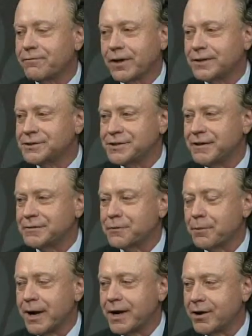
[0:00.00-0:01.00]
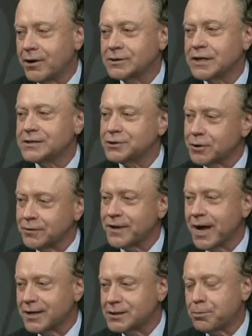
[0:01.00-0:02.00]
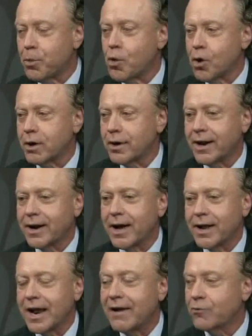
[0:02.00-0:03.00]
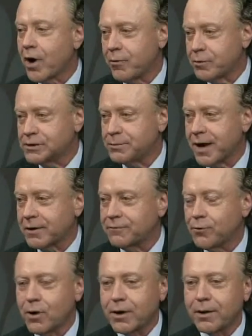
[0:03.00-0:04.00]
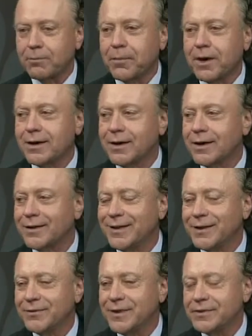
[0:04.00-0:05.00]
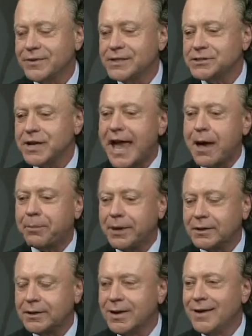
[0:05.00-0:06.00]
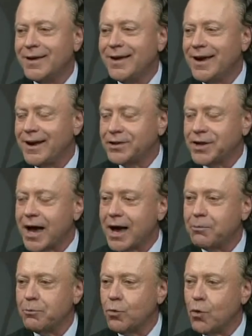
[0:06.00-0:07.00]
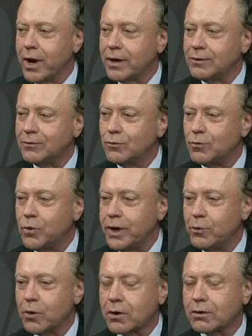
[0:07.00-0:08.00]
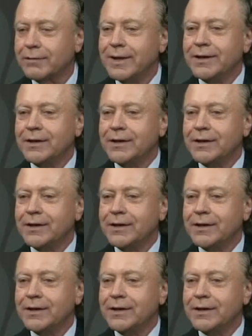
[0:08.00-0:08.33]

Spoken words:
a friend of Steve's for many years. I served on his board, and I have great respect for him. This happened at a time when we were